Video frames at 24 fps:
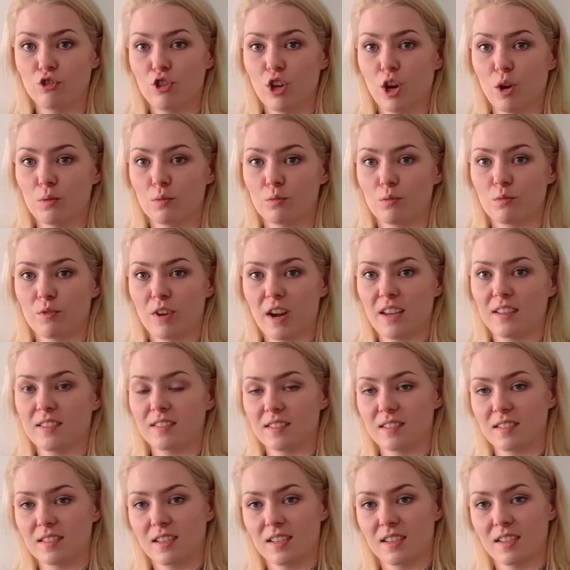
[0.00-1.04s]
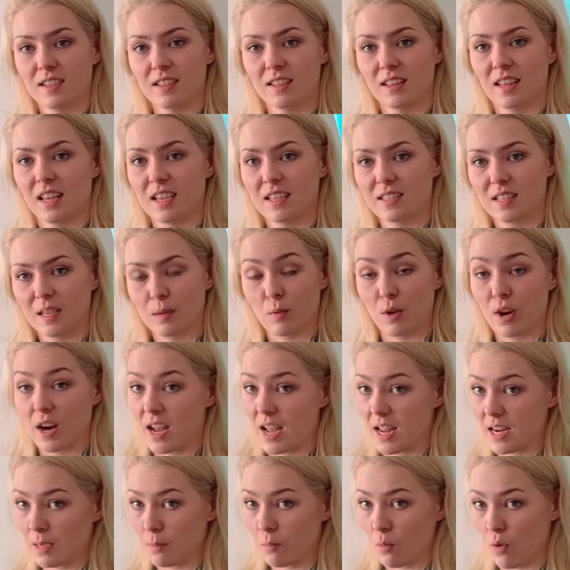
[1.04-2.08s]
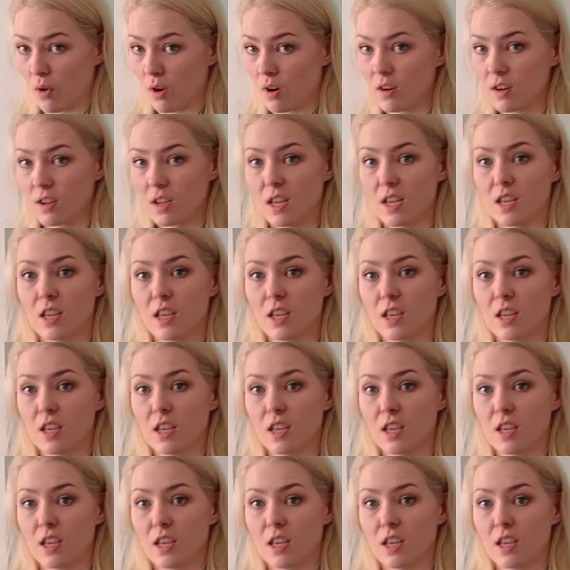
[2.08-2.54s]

don't rest the lightsaber anymore.